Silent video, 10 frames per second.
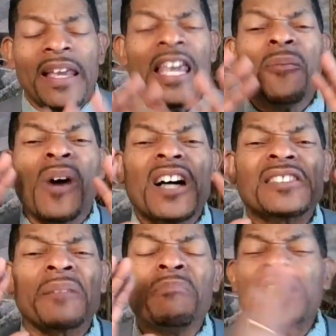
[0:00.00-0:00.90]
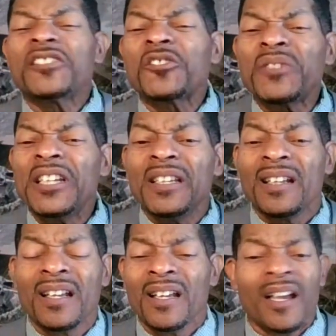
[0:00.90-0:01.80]
It was a mystery
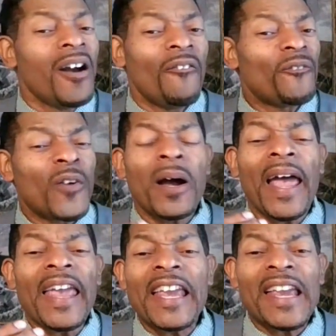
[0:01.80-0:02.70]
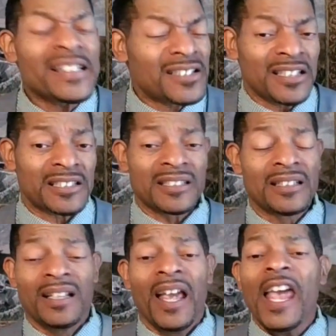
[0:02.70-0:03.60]
for ages.
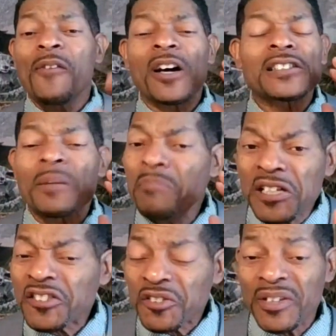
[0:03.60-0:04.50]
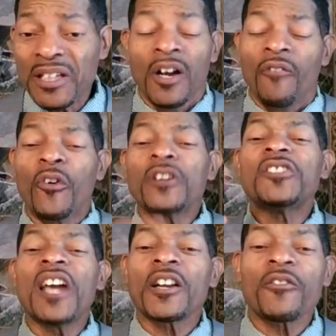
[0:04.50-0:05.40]
It was a mystery for
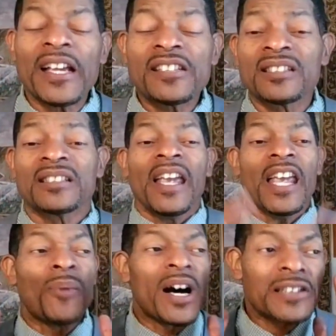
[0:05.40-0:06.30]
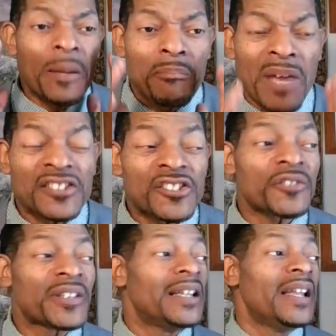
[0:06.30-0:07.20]
generations. It was a
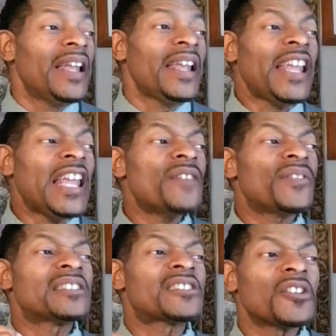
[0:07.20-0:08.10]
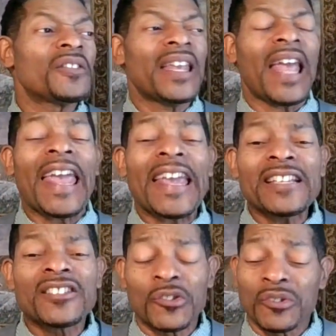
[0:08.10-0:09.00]
mystery even to the
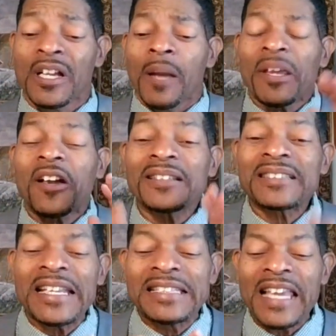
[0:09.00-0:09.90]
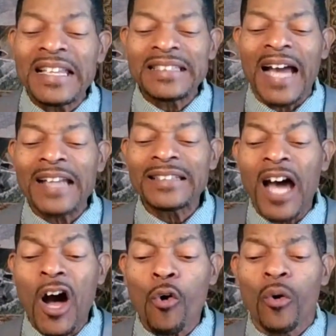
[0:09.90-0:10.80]
angels because they did not
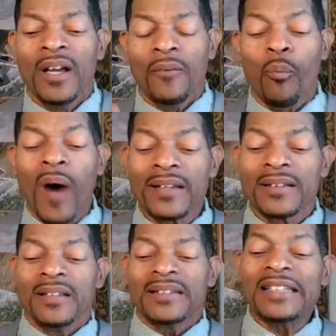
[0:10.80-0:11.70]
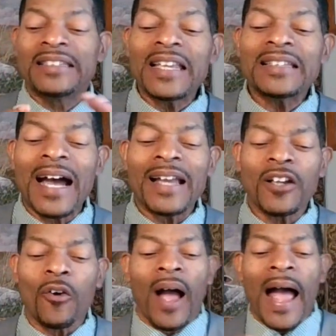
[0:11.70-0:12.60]
know what? They did not
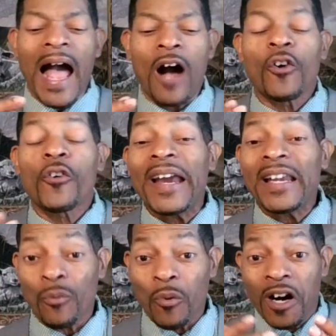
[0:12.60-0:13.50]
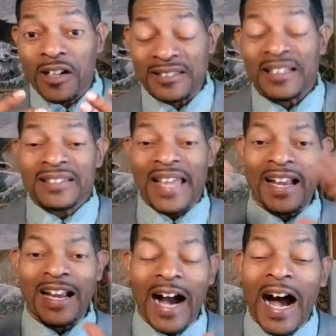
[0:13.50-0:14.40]
know how great it was
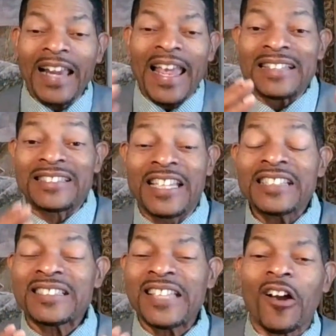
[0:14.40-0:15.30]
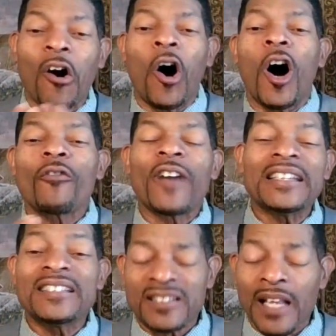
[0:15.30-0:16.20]
that God had this thing
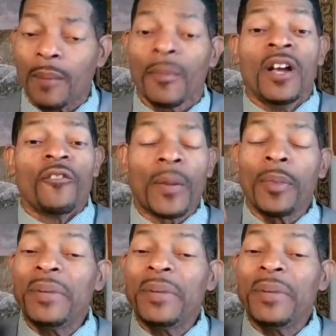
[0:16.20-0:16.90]
already set up from the